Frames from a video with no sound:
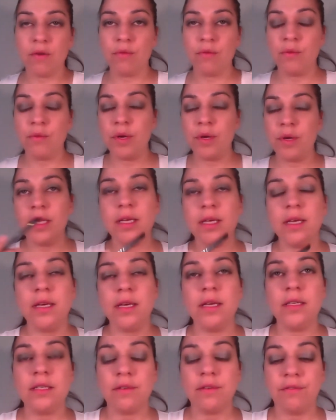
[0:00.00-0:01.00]

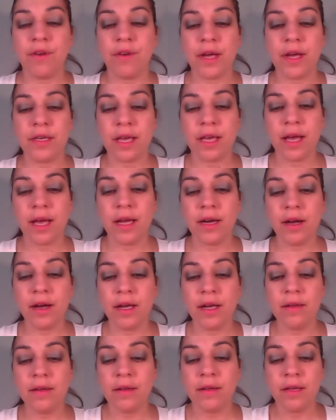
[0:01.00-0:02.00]
really defined cat
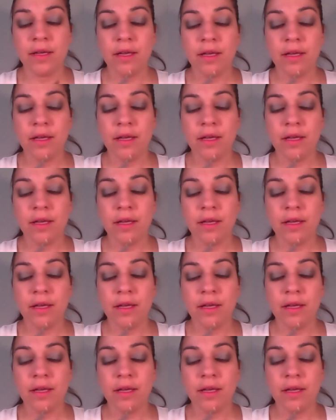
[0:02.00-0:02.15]
eye,